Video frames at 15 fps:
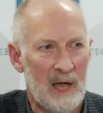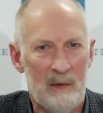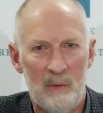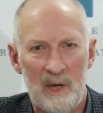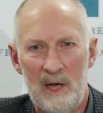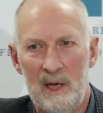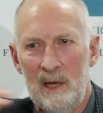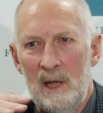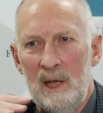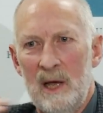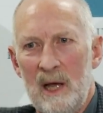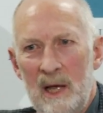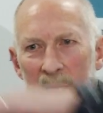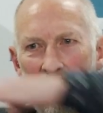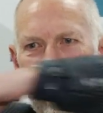line, but it,
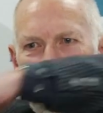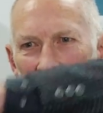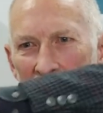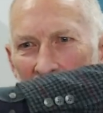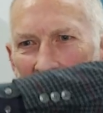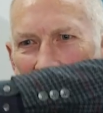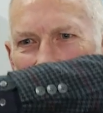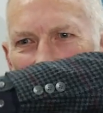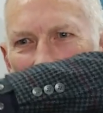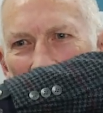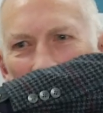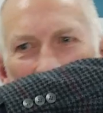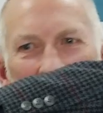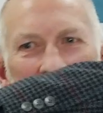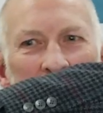
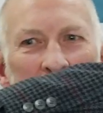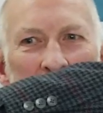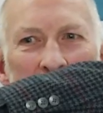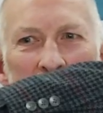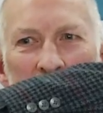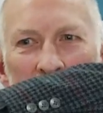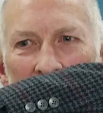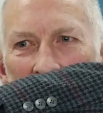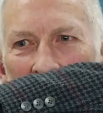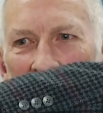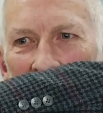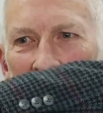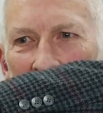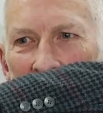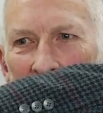sort of smooth trend
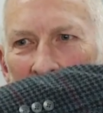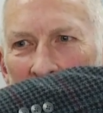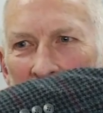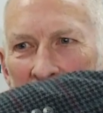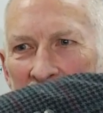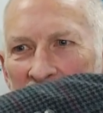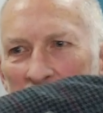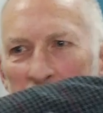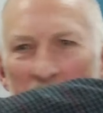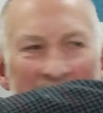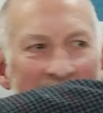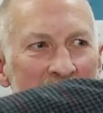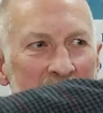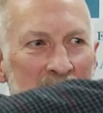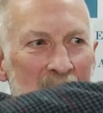line with, with
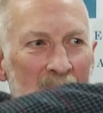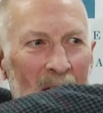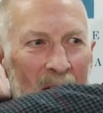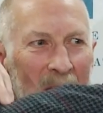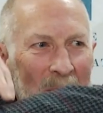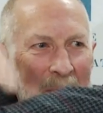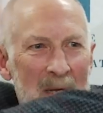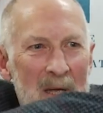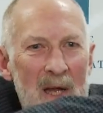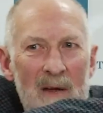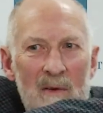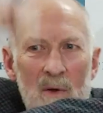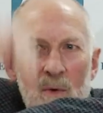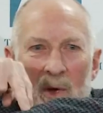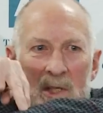spikes on it
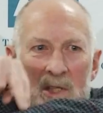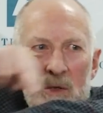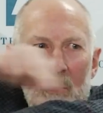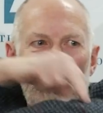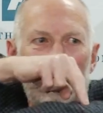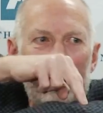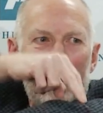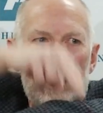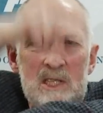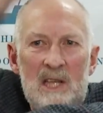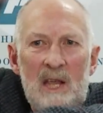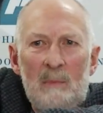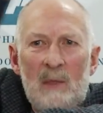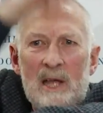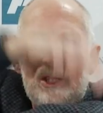every once in a while. They
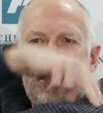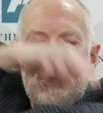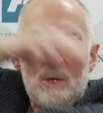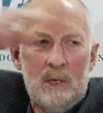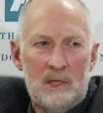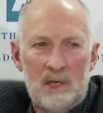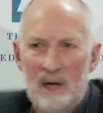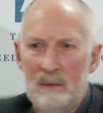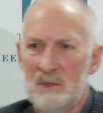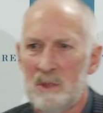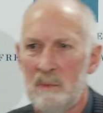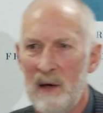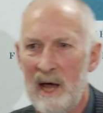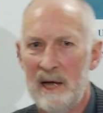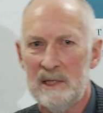seem like short-term
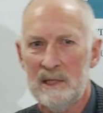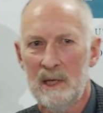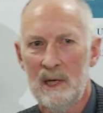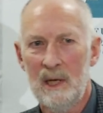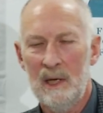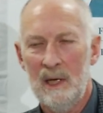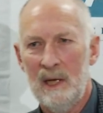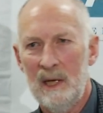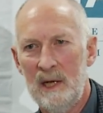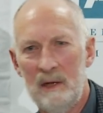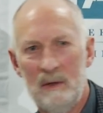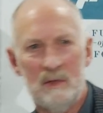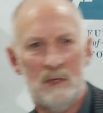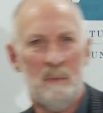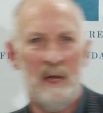spikes, and it's